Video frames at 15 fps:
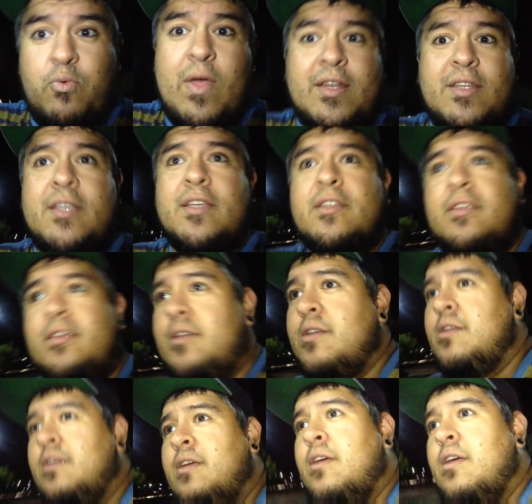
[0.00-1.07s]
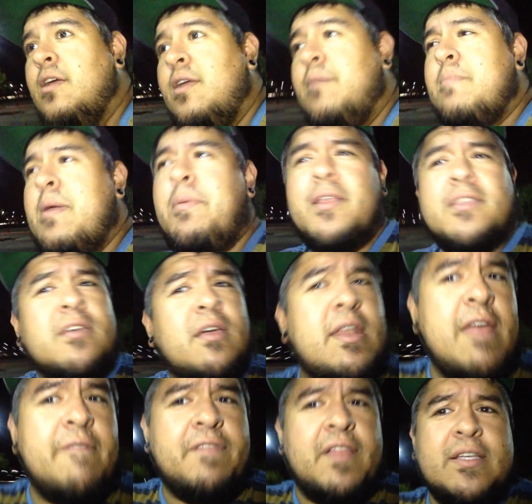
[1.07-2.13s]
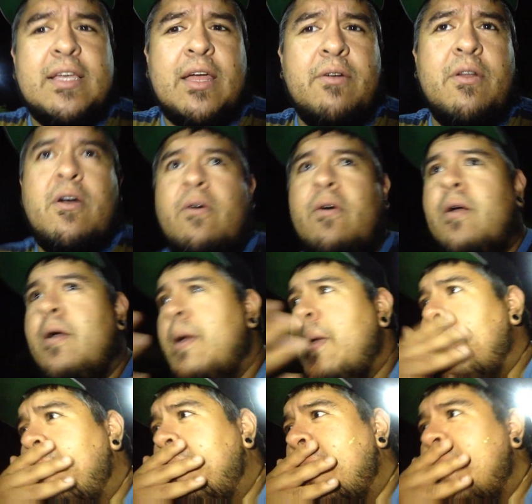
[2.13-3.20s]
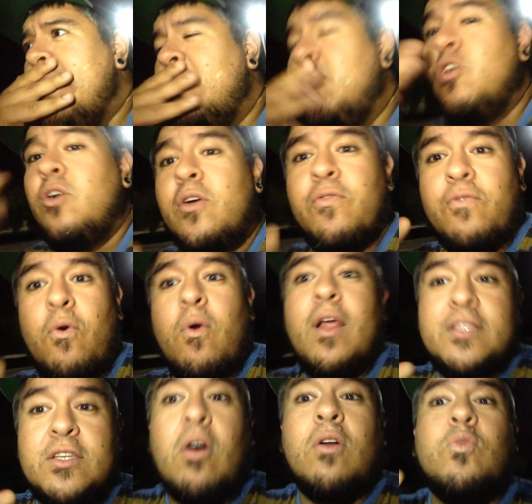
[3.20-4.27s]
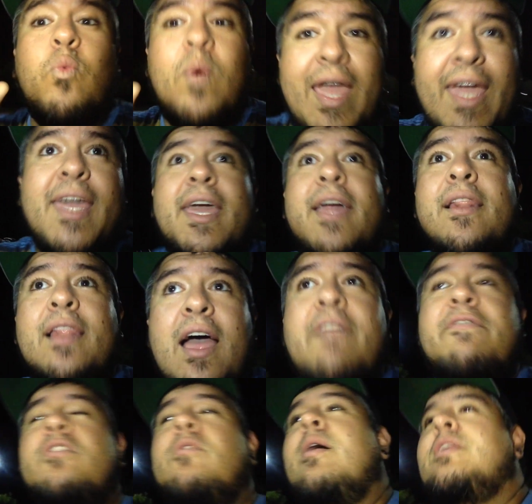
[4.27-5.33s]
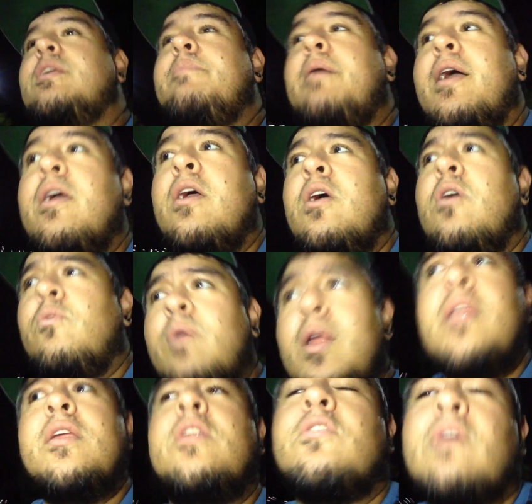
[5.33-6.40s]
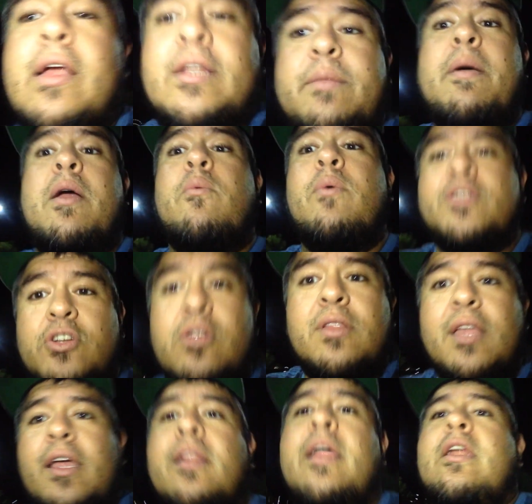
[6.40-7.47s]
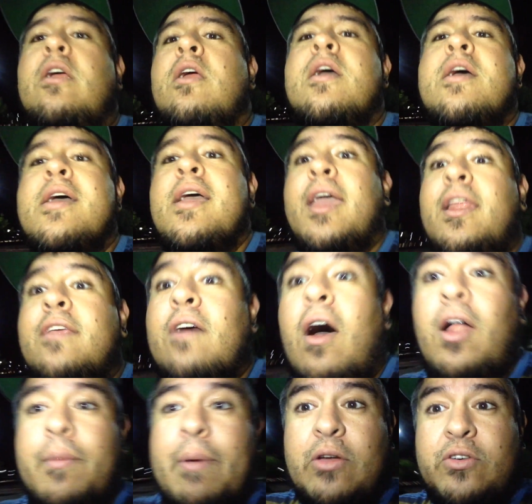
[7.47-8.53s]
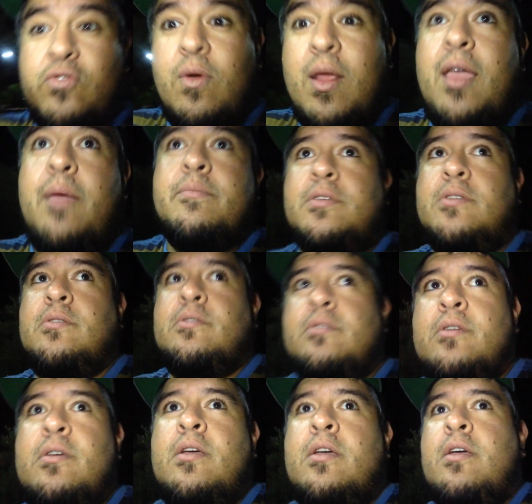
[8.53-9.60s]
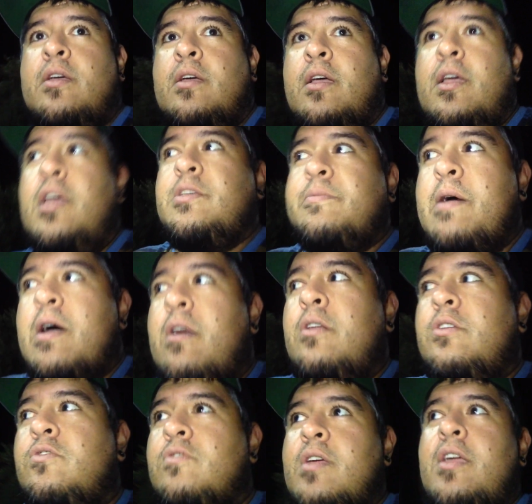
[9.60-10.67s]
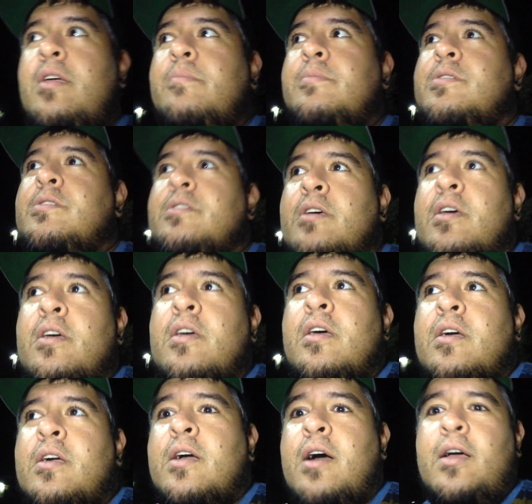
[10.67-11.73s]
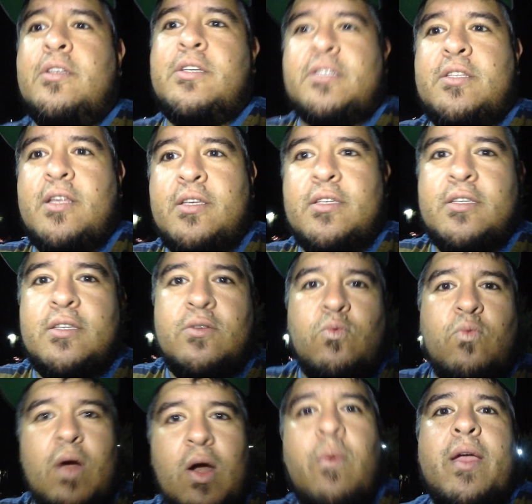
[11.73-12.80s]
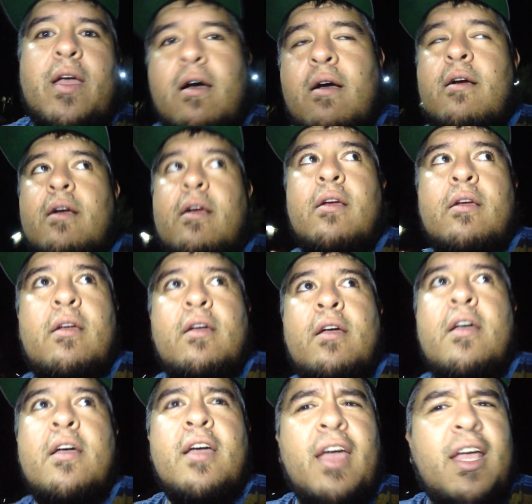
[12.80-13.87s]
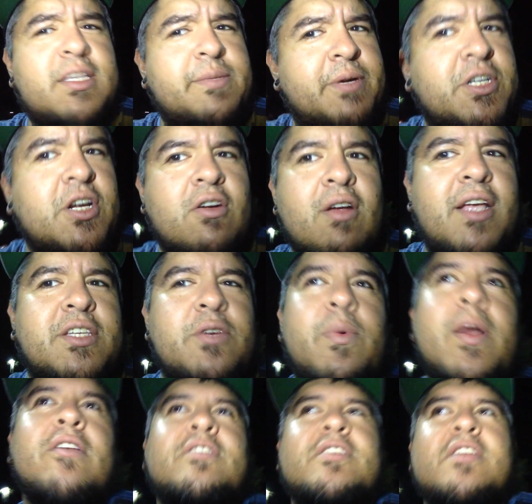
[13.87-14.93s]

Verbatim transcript: rent it. Maybe it's on Netflix. I don't know but look for it. It's called Waking Life, directed by, written and directed by Richard Linklater. It is all about dreams. It is about dreams, consciousness, where we are. It's a bunch of crazy, weird